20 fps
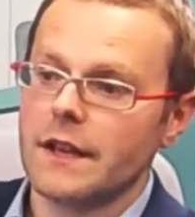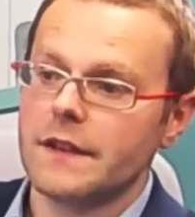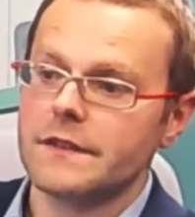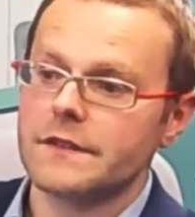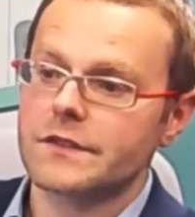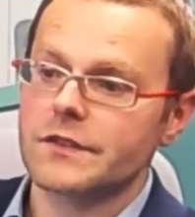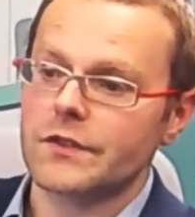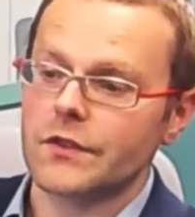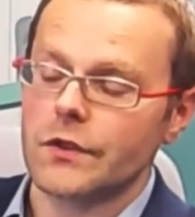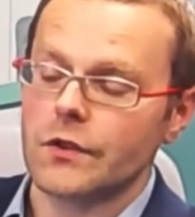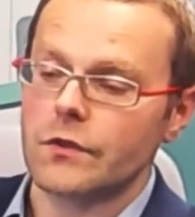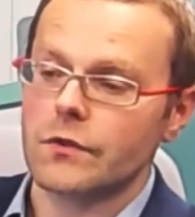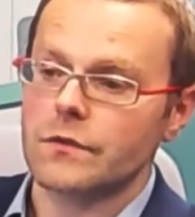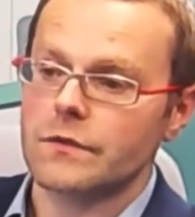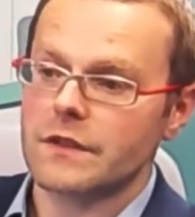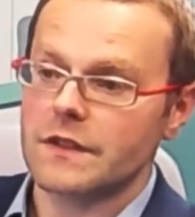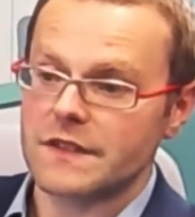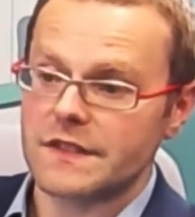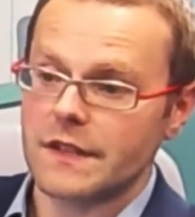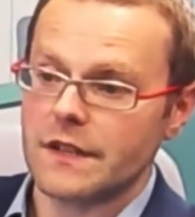
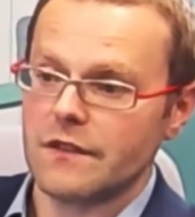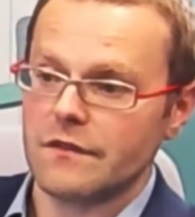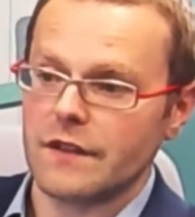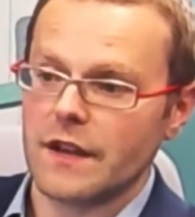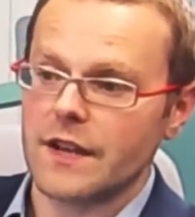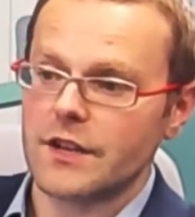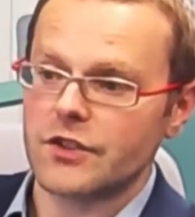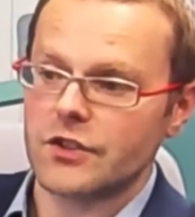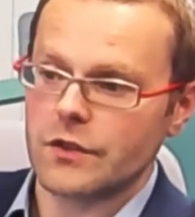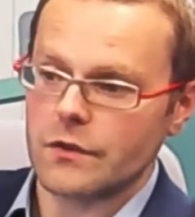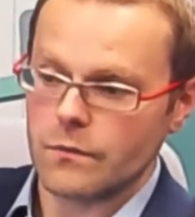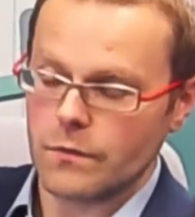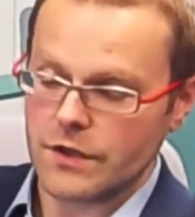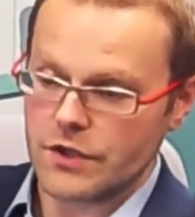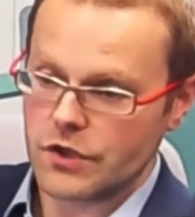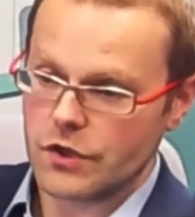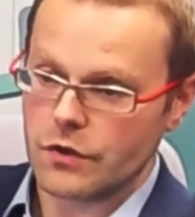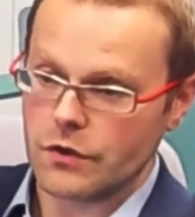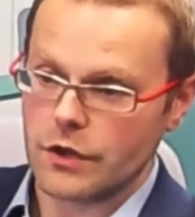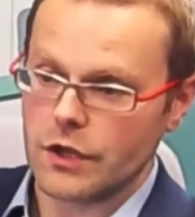into this innovation
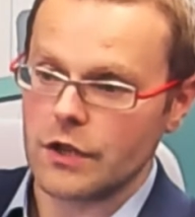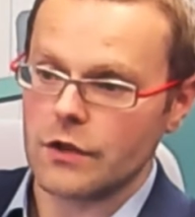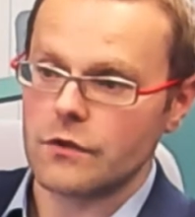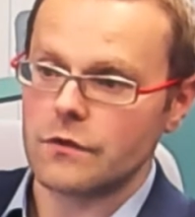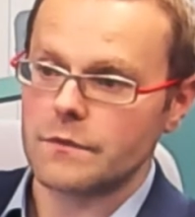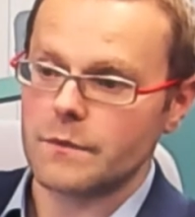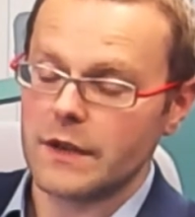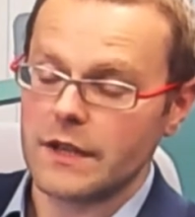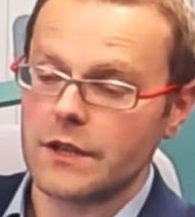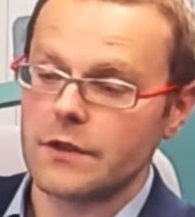which could be